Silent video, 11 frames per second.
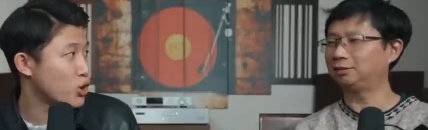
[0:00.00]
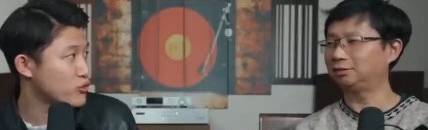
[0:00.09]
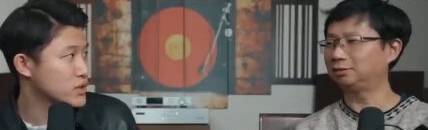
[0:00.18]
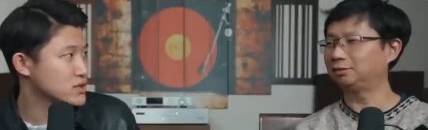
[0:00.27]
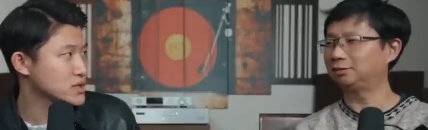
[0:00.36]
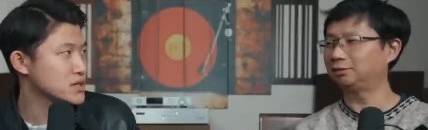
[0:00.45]

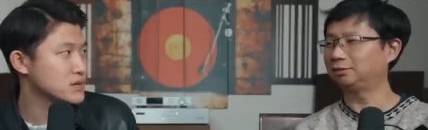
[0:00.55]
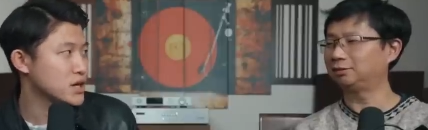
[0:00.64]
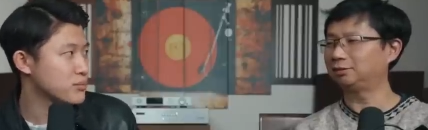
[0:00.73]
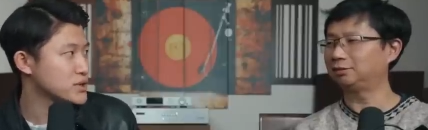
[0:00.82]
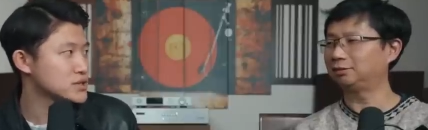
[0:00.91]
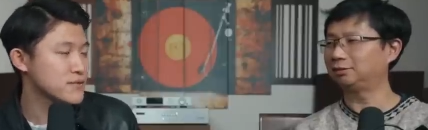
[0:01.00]
Speaker 1: perfectly, in my
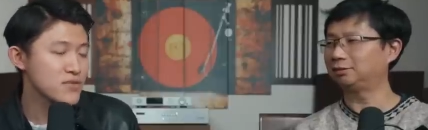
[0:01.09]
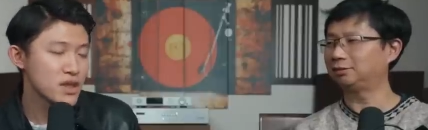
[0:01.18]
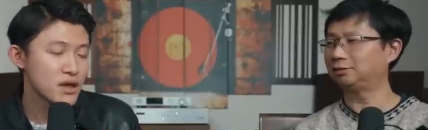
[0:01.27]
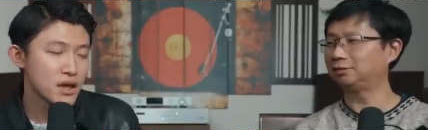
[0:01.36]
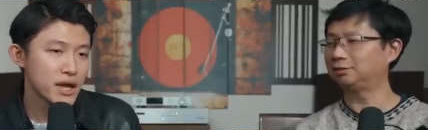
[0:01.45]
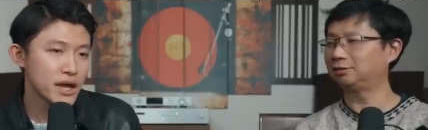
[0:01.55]
opinion.
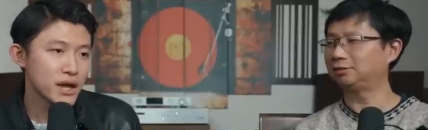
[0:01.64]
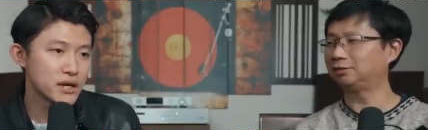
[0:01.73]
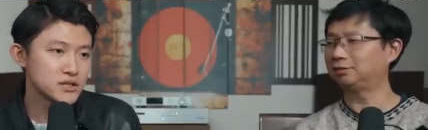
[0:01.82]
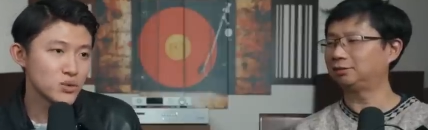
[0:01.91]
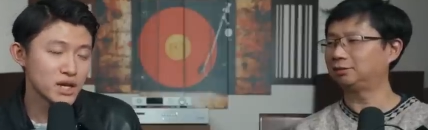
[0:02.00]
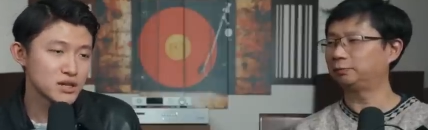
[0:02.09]
And
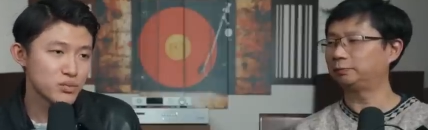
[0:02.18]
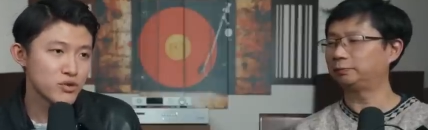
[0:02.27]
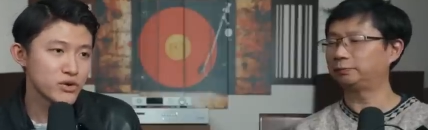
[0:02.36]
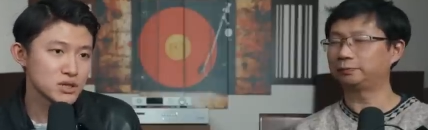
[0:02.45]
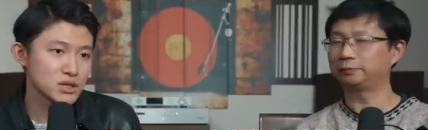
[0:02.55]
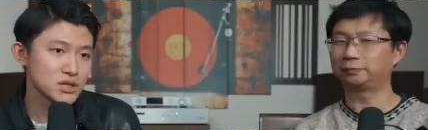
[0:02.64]
when I say
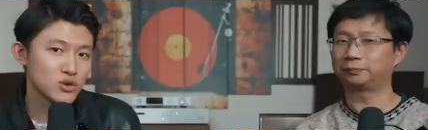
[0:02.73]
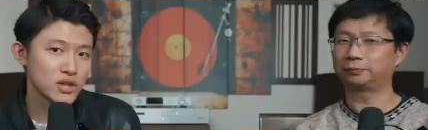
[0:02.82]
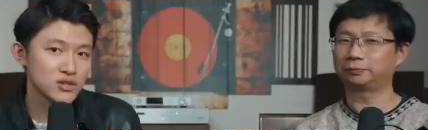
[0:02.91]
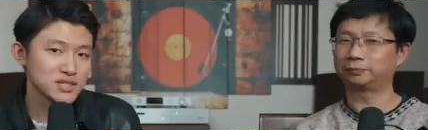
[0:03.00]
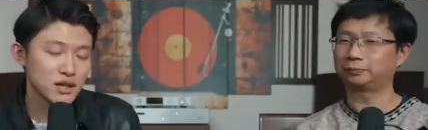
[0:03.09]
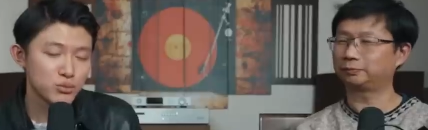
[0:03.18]
perfectly, you know, I
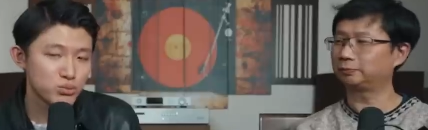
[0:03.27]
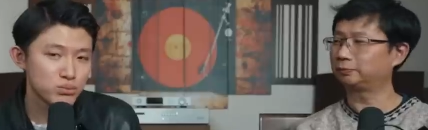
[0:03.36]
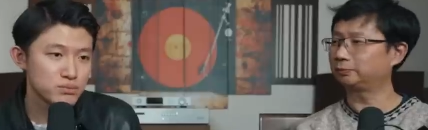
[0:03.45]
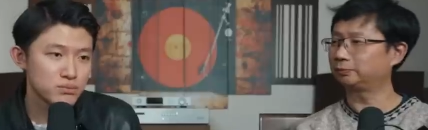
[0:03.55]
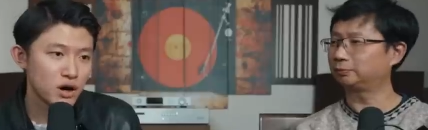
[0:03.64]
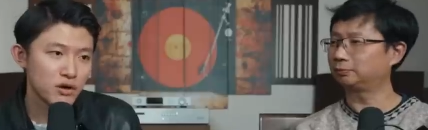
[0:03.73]
don't say that
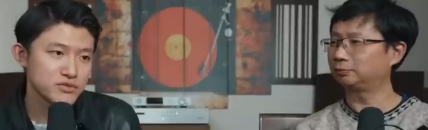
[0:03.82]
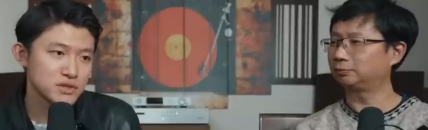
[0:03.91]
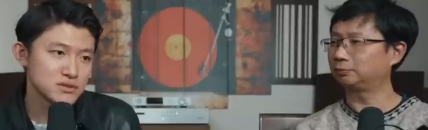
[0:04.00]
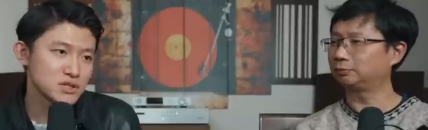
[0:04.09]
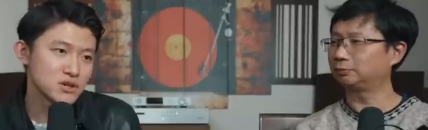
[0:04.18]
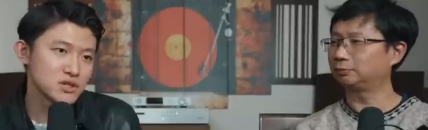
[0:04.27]

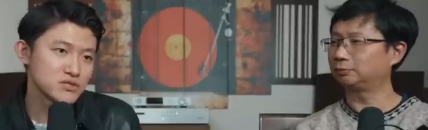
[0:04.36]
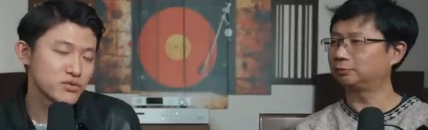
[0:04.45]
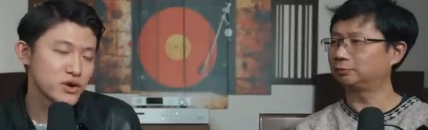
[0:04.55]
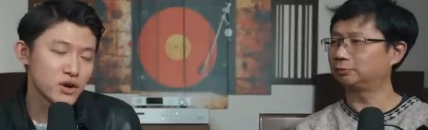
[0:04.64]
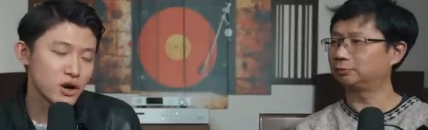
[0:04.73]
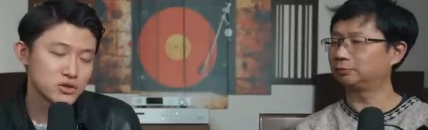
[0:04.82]
often. You know, it's
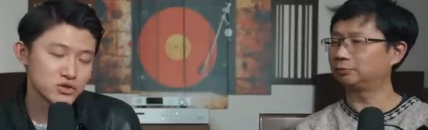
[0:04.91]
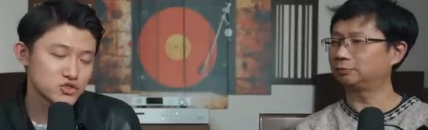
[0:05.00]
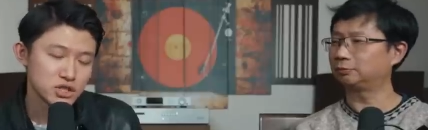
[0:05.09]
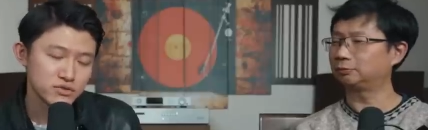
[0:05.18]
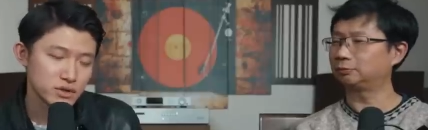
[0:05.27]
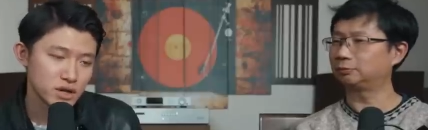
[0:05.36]
very hard to
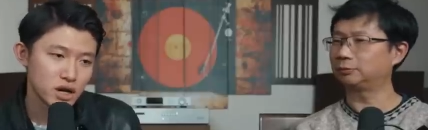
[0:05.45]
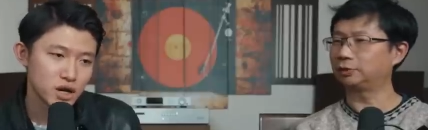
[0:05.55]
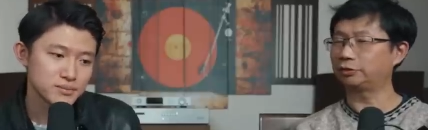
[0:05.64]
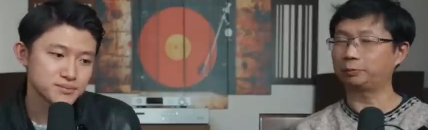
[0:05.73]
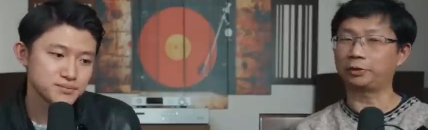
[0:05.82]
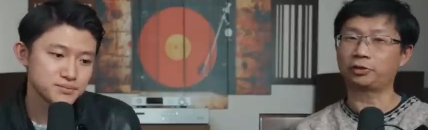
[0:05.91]
achieve.
Speaker 2: Um,
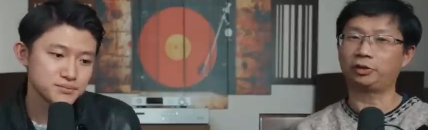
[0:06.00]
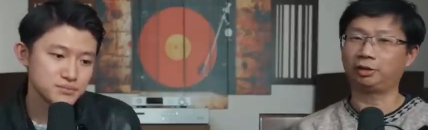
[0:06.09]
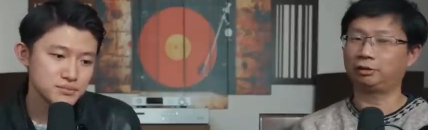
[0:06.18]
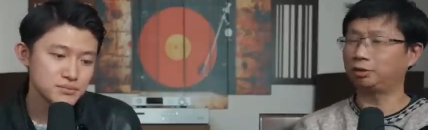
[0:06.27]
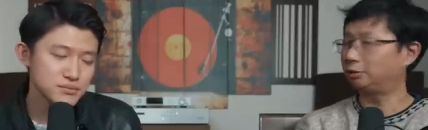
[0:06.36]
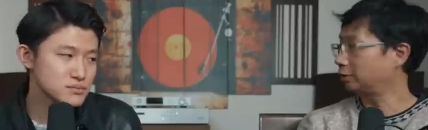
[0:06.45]
Especially
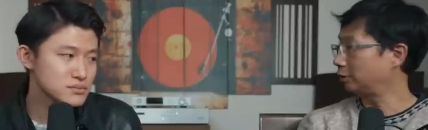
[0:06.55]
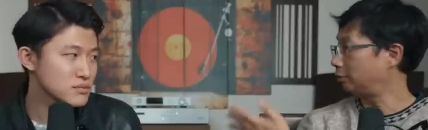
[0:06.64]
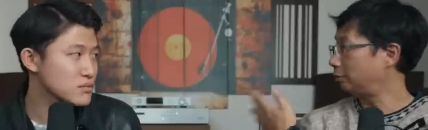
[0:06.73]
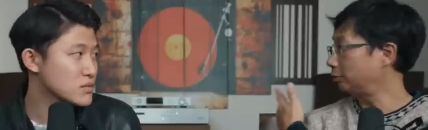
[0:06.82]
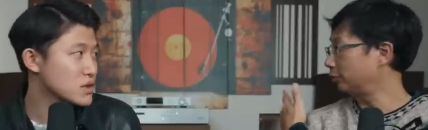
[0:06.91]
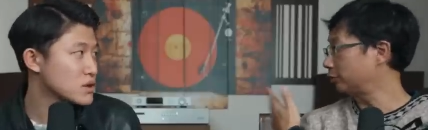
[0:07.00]
now that look at
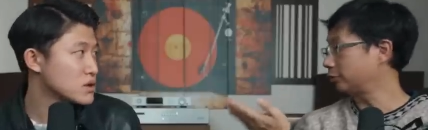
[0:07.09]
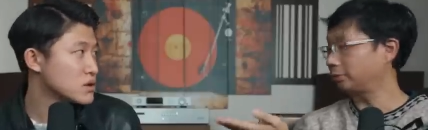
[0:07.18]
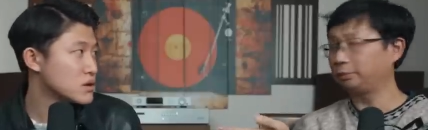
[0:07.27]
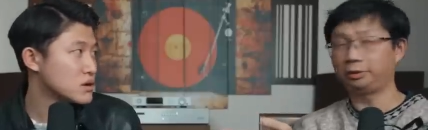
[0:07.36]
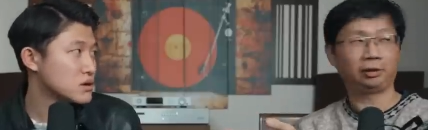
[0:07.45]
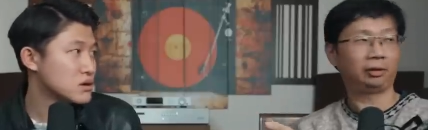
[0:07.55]
all the
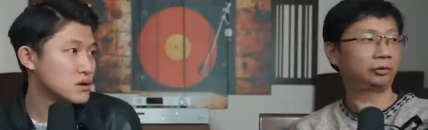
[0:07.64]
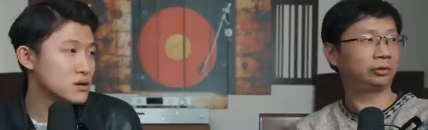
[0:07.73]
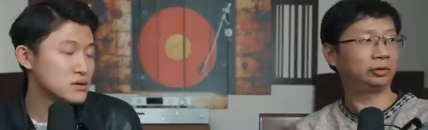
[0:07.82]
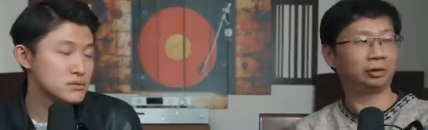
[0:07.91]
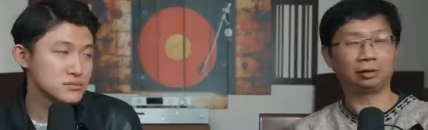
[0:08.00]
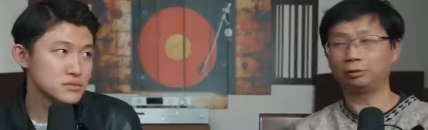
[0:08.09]
system he has in
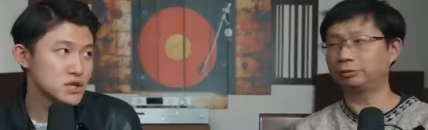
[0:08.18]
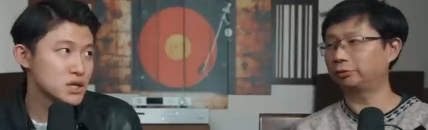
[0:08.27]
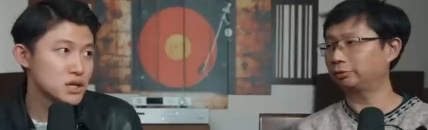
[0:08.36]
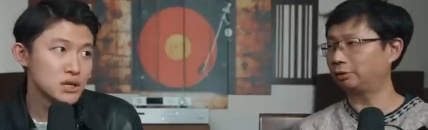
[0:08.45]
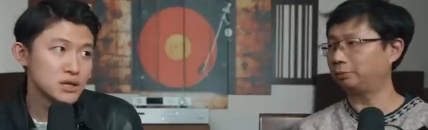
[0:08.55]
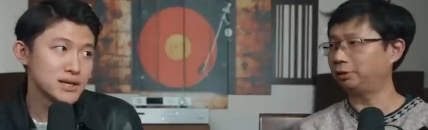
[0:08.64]
the
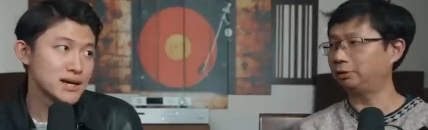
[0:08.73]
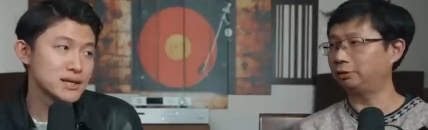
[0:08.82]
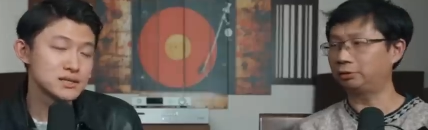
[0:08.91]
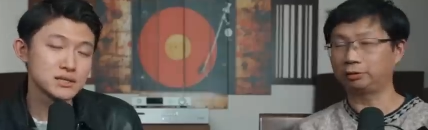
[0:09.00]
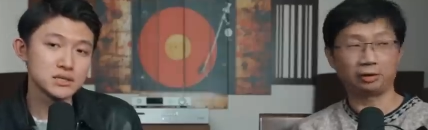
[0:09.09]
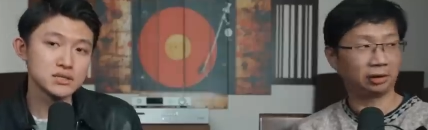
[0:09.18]
house. I mean, yeah,
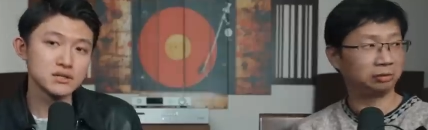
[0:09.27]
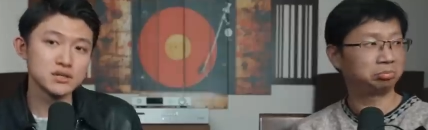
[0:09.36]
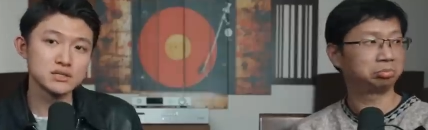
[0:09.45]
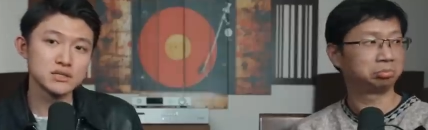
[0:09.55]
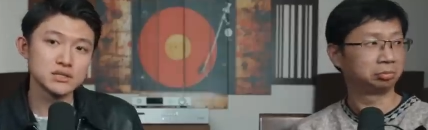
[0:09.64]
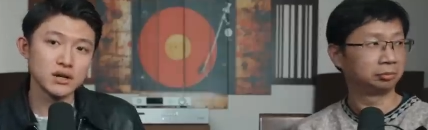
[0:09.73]
it's, it's,
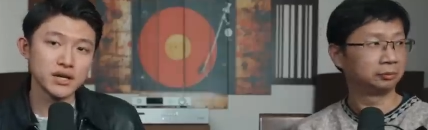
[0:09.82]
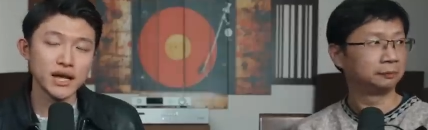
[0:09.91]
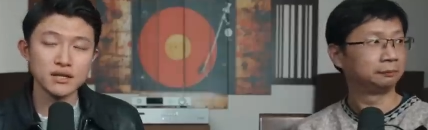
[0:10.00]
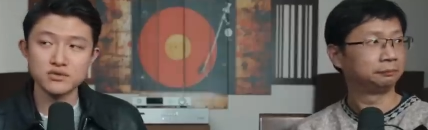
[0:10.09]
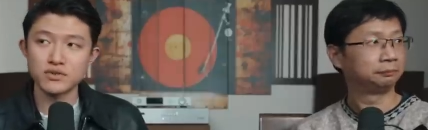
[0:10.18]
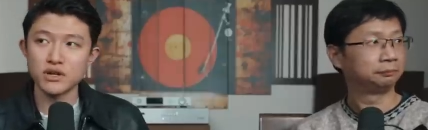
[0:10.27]
Speaker 1: it's, it's,
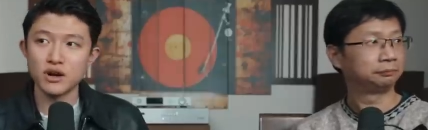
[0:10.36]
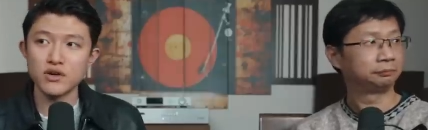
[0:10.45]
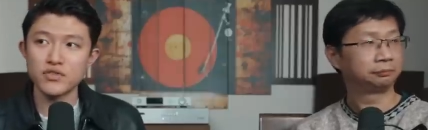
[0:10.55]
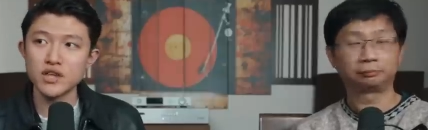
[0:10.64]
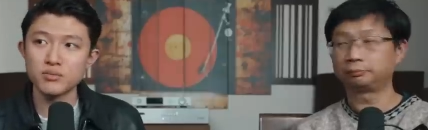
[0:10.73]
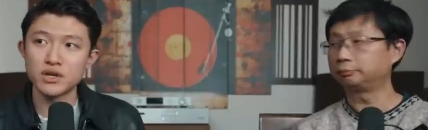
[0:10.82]
again, it's a very
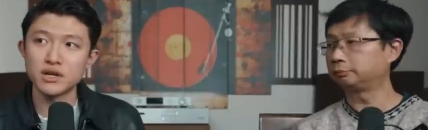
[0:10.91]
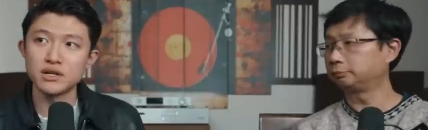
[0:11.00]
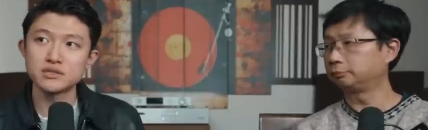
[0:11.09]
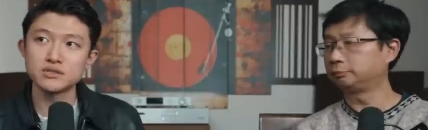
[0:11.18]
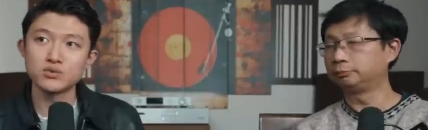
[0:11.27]
hard thing because